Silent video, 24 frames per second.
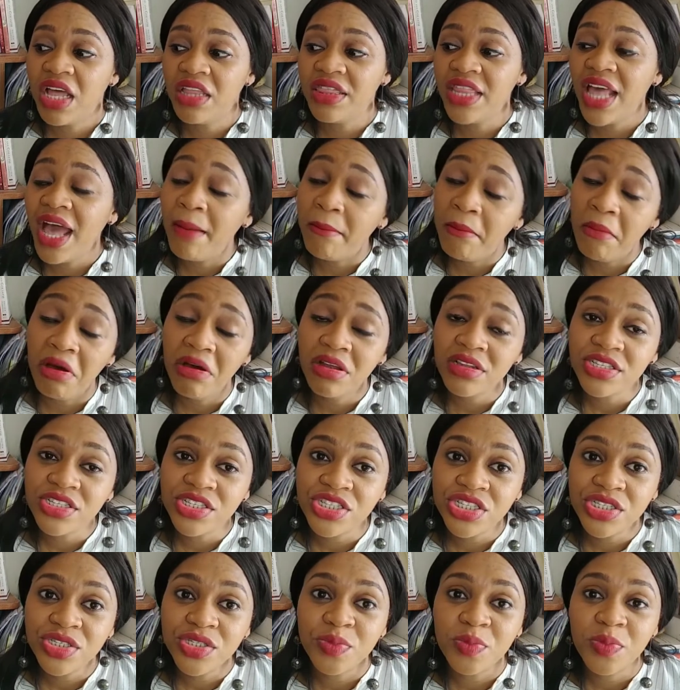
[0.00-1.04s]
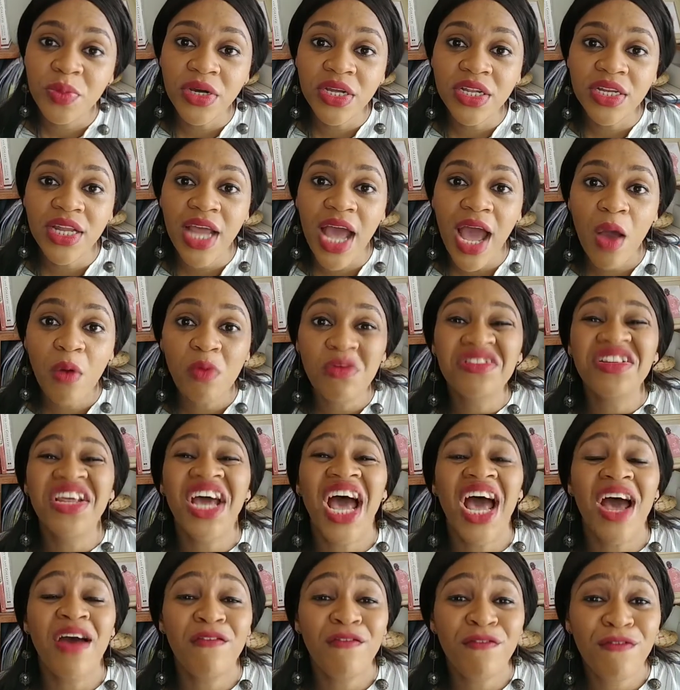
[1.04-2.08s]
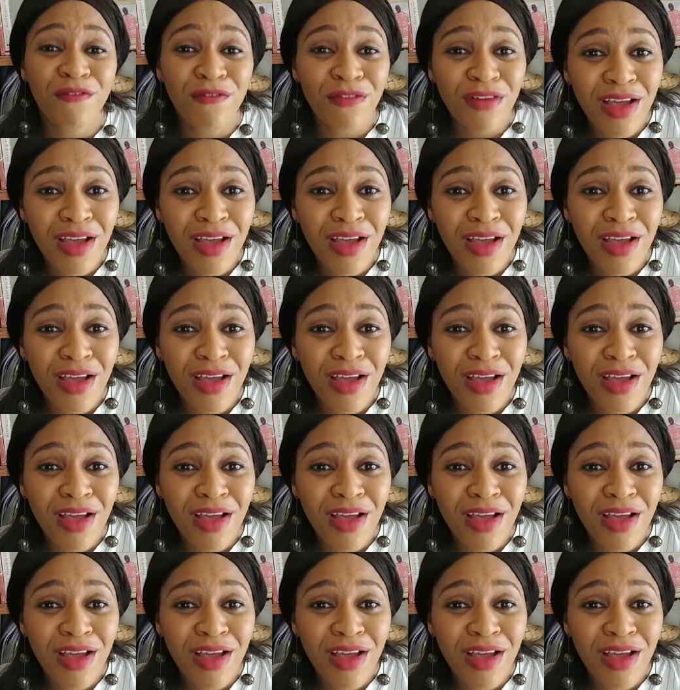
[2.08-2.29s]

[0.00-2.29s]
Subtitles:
that much, but I would have